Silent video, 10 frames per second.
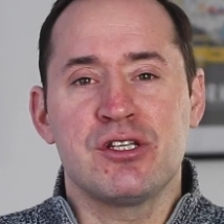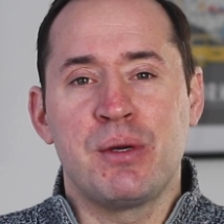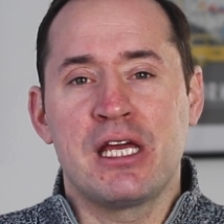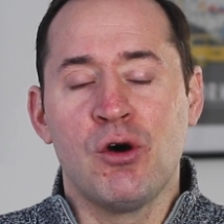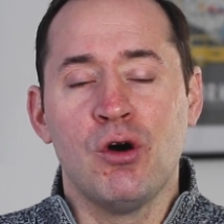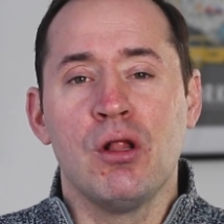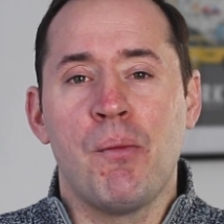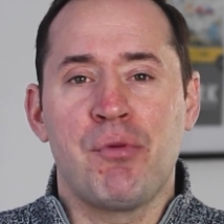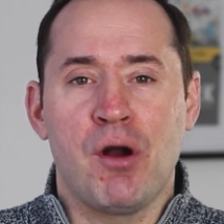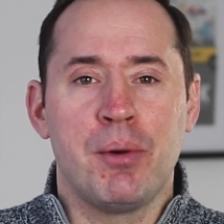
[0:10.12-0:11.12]
that we can
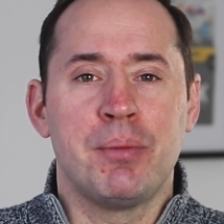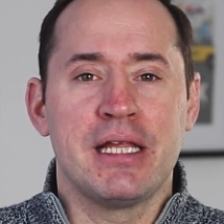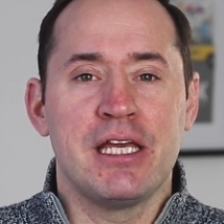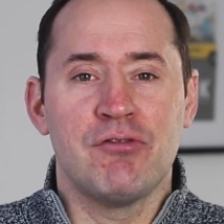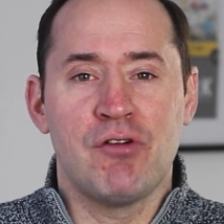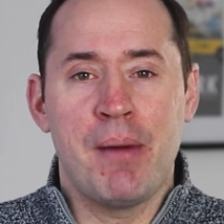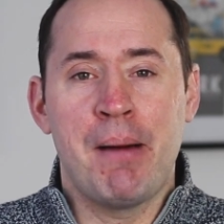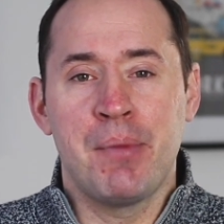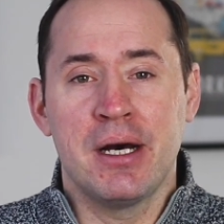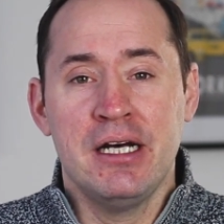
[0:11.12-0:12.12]
all probably
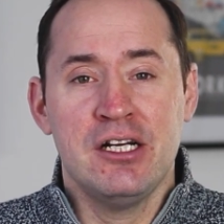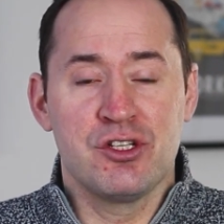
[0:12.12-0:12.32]
remember,